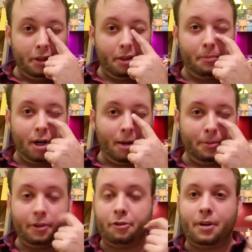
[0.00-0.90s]
the
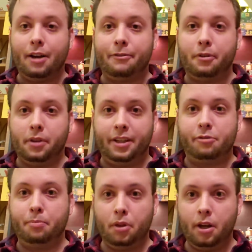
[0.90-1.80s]
Moblins are out for Link's
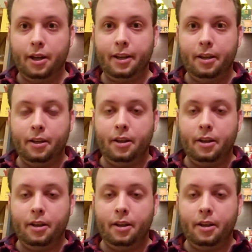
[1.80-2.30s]
blood,